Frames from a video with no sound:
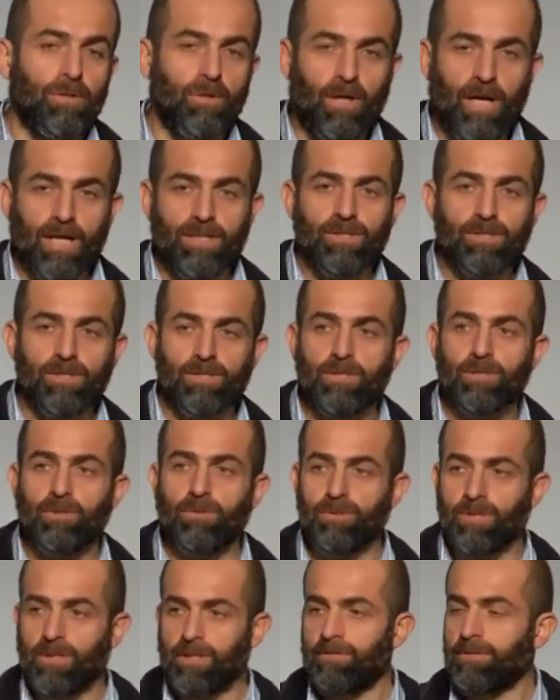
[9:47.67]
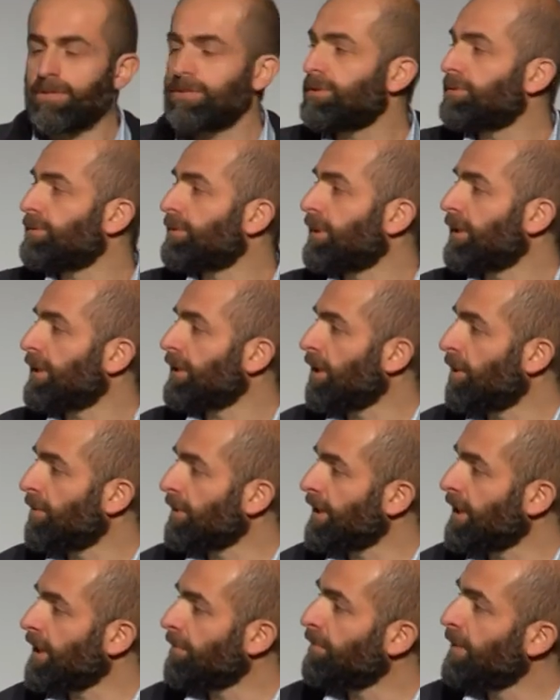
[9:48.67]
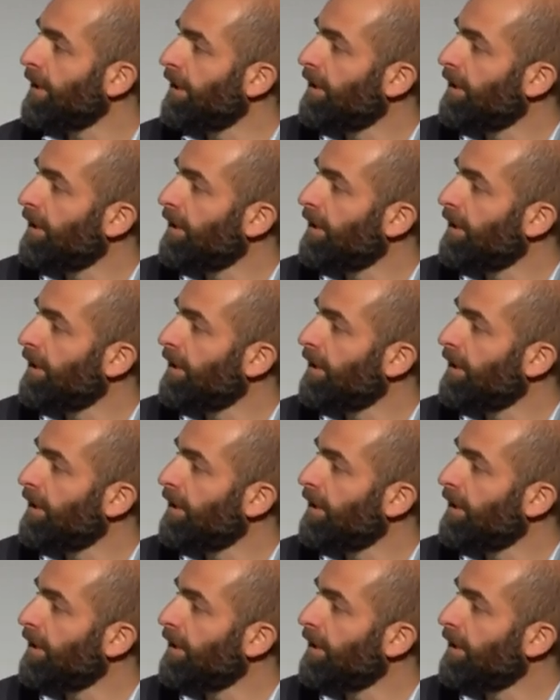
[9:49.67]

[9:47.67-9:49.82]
license it, or you give it to an OEM.